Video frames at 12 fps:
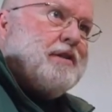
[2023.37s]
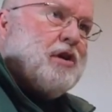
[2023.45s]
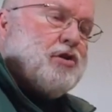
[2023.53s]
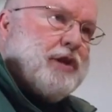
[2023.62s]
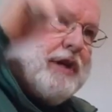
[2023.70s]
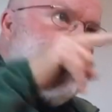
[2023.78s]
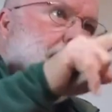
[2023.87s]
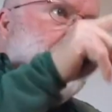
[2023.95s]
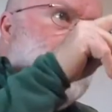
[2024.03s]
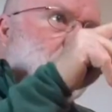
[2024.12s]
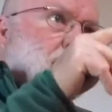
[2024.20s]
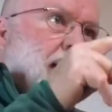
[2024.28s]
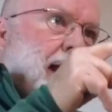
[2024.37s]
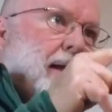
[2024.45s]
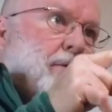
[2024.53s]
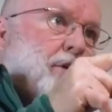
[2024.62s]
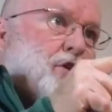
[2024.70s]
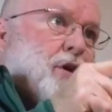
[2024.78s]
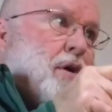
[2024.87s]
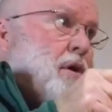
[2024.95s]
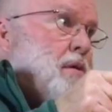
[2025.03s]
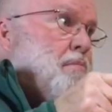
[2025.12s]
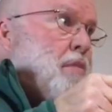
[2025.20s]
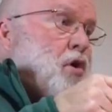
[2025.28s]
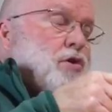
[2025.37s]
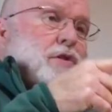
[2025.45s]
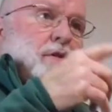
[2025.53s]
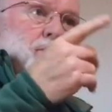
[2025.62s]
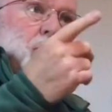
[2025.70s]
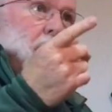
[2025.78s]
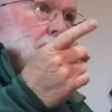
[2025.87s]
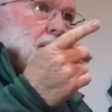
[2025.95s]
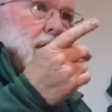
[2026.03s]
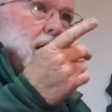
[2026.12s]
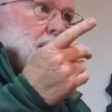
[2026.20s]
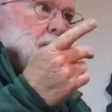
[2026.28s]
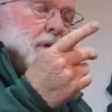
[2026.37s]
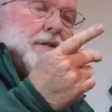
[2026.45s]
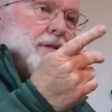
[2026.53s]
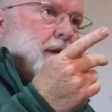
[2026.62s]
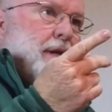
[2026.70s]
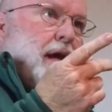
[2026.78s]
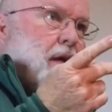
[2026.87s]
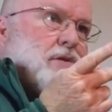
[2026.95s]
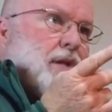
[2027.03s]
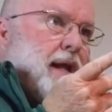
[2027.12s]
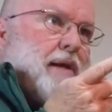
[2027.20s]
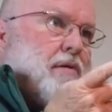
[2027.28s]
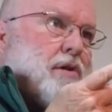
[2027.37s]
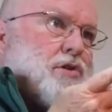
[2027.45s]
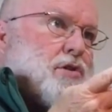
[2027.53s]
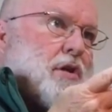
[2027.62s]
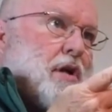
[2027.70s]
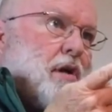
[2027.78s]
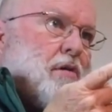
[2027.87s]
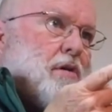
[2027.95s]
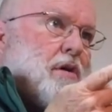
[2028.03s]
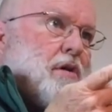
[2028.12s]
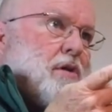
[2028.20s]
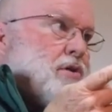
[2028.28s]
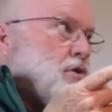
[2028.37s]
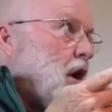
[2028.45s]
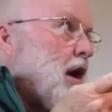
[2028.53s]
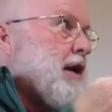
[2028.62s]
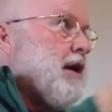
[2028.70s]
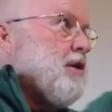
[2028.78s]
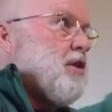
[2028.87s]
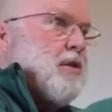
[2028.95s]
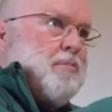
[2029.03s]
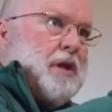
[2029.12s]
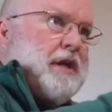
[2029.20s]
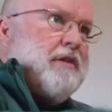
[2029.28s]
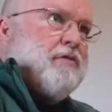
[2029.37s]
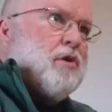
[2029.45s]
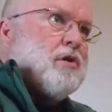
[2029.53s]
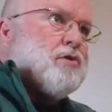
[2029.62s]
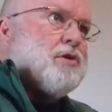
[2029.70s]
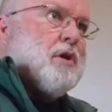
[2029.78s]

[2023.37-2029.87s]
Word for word: There's in house language. Most of John's gospel is in house language, yeah. you know, talking to the believers.